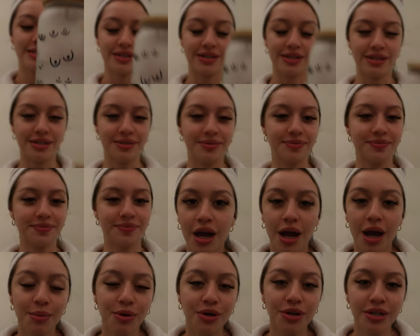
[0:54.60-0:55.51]
on it.
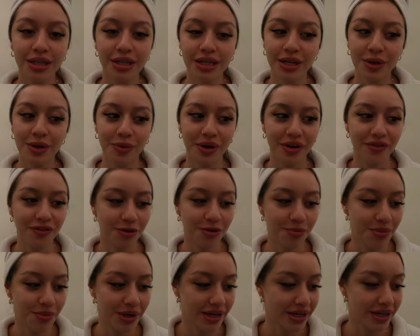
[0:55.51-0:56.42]
I'm currently getting ready for
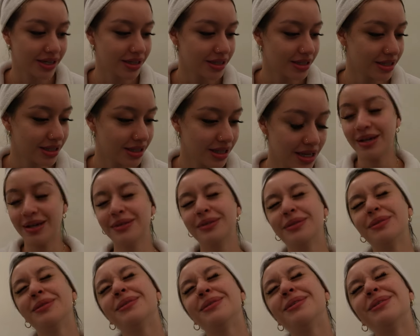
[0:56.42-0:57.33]
bed.
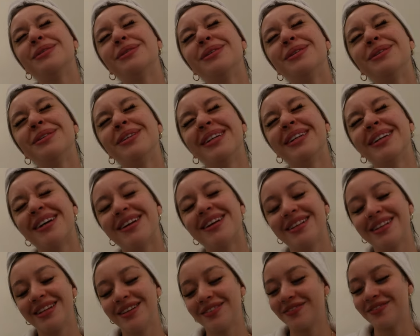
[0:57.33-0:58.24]
Oh,
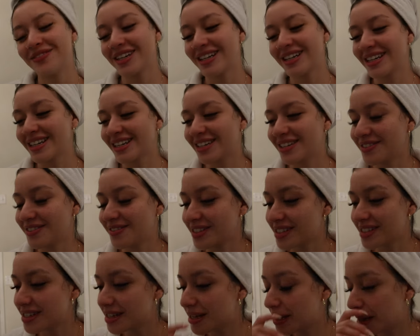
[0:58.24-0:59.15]
girl, I'm fucking
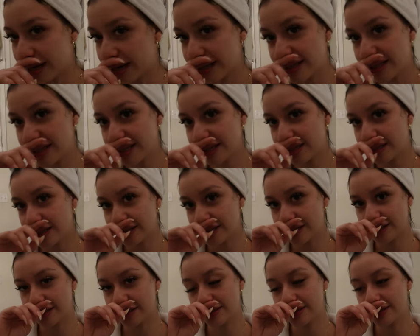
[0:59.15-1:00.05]
nervous. I think
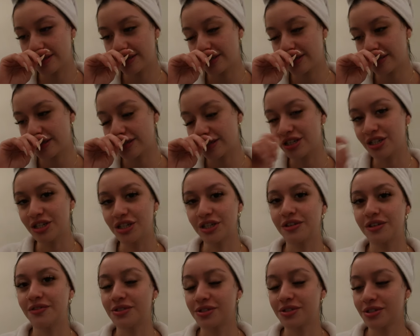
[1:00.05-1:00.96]
the
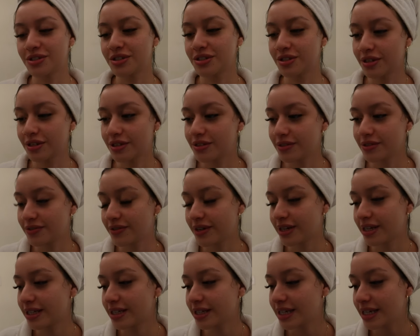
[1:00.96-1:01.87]
nerves are starting to
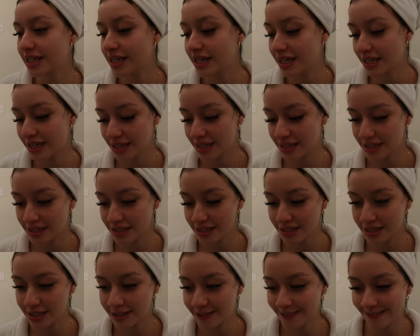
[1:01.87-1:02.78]
finally kick in
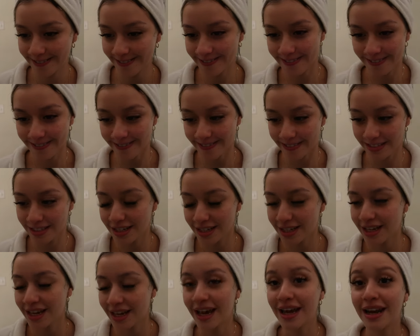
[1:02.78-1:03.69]

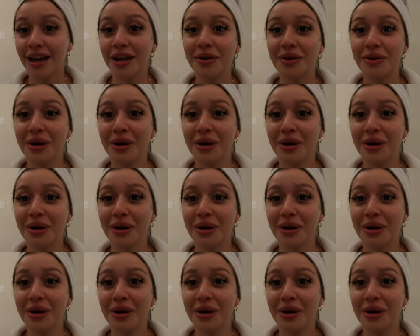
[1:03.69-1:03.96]
and I don't